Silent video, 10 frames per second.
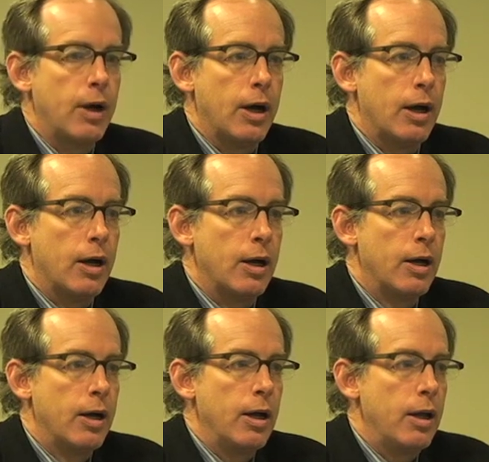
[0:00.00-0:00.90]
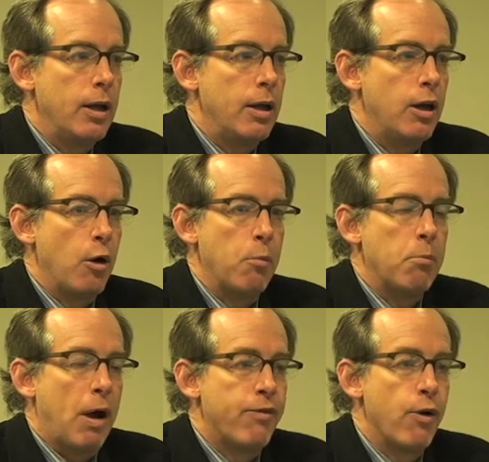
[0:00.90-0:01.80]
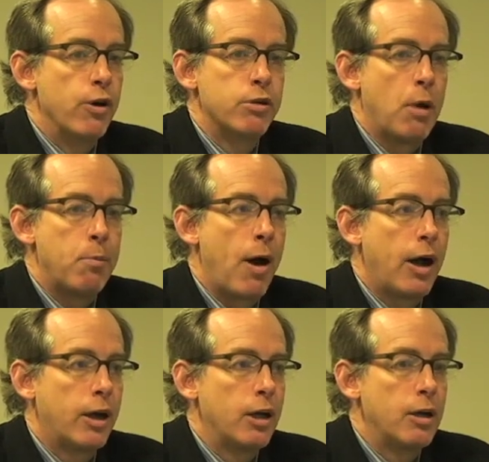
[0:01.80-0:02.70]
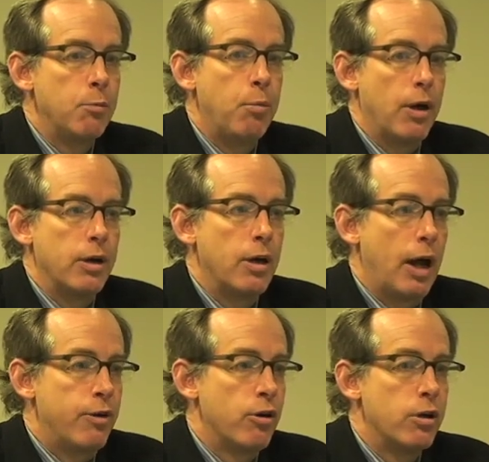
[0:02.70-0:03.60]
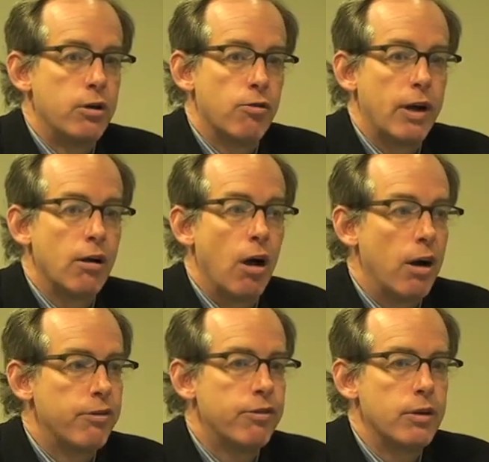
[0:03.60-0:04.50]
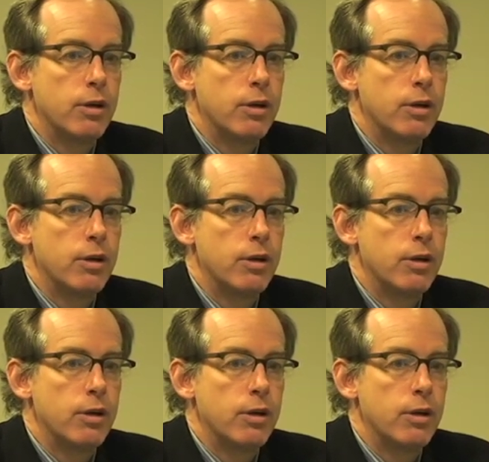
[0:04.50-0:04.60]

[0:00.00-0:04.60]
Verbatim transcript: Uh, you know, my phone is in my pocket, but I turned the ringer off.